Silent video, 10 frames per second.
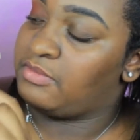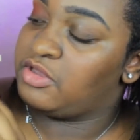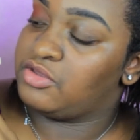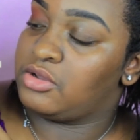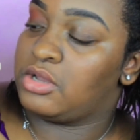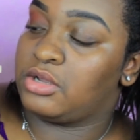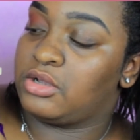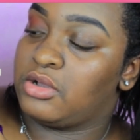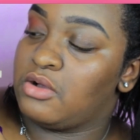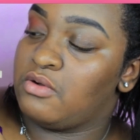I'm either gonna
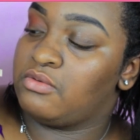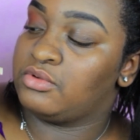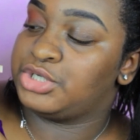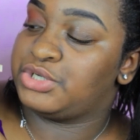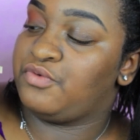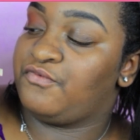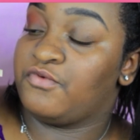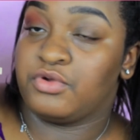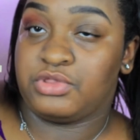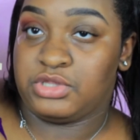go shoot
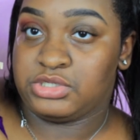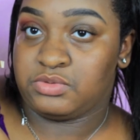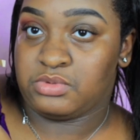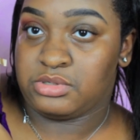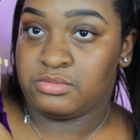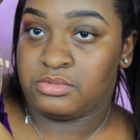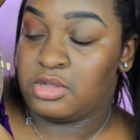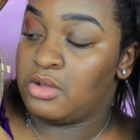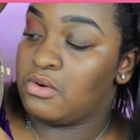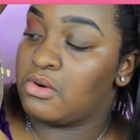for this one
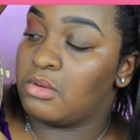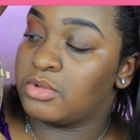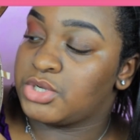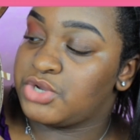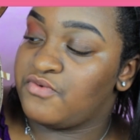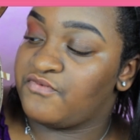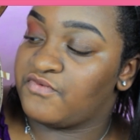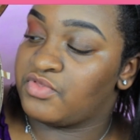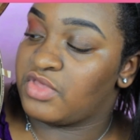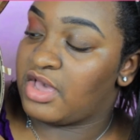or I'm gonna shoot
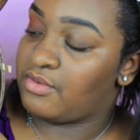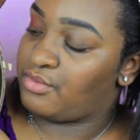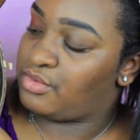for that